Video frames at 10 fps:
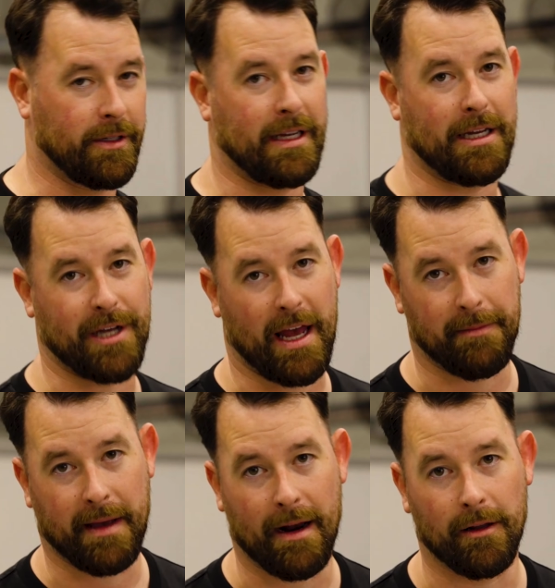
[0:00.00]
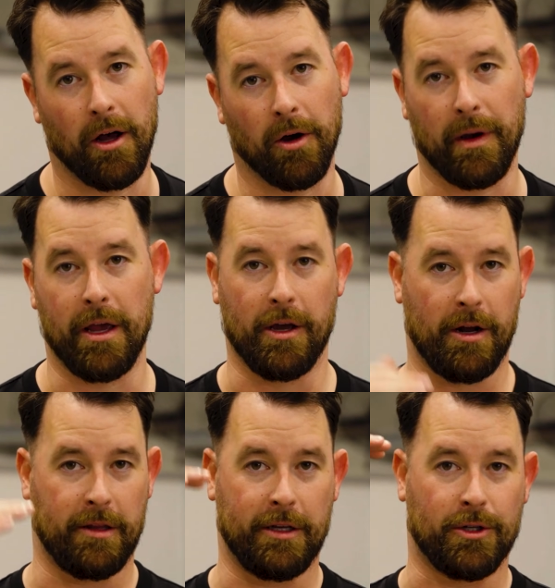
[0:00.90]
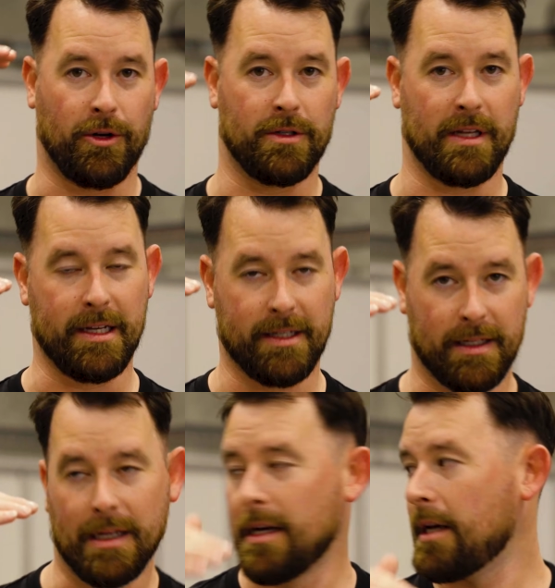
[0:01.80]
a TJM catalog where you can only choose this.